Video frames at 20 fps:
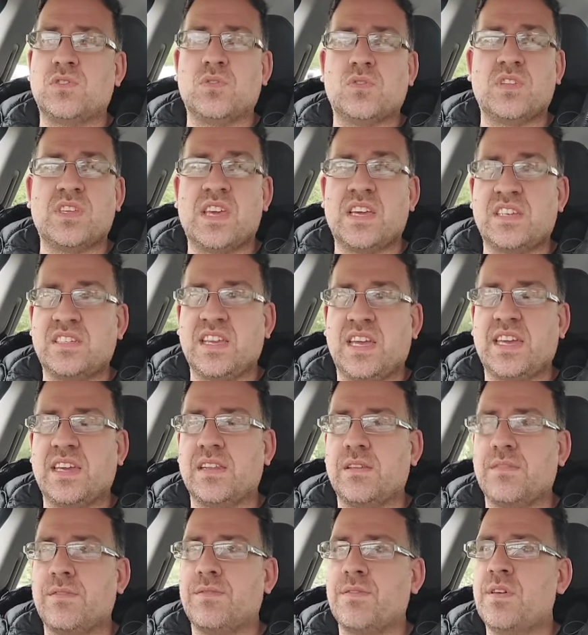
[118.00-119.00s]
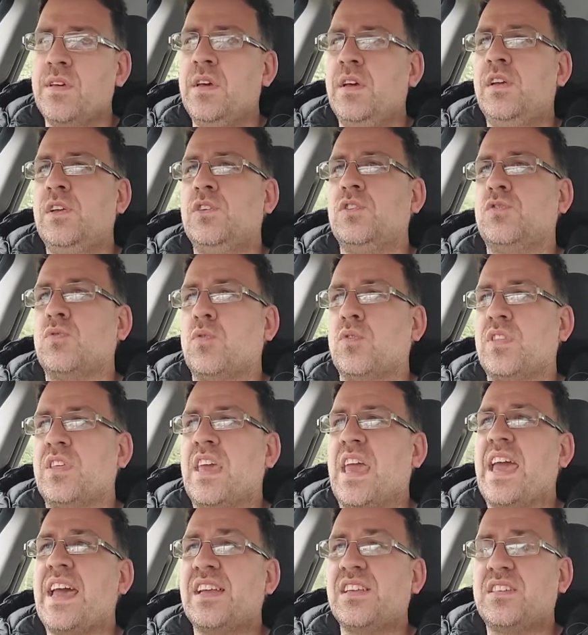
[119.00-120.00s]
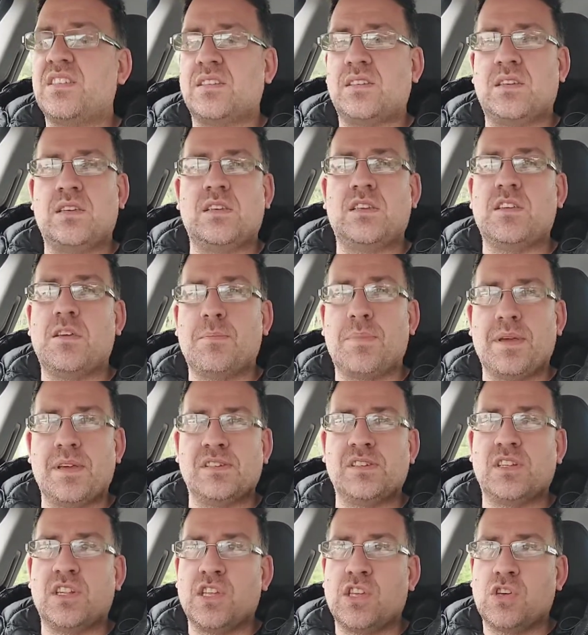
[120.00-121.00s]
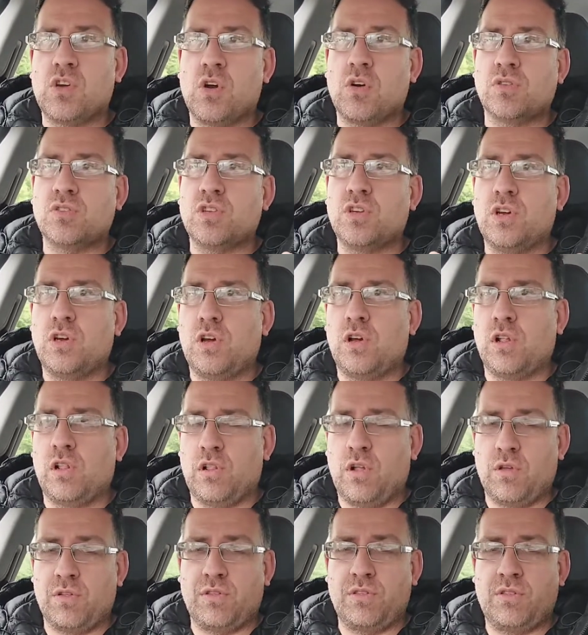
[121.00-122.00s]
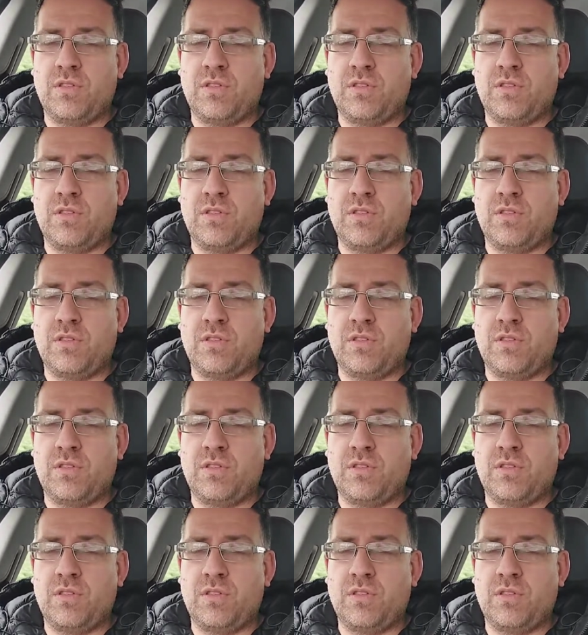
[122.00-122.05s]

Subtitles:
or the Executive. So the S, you basically got cloth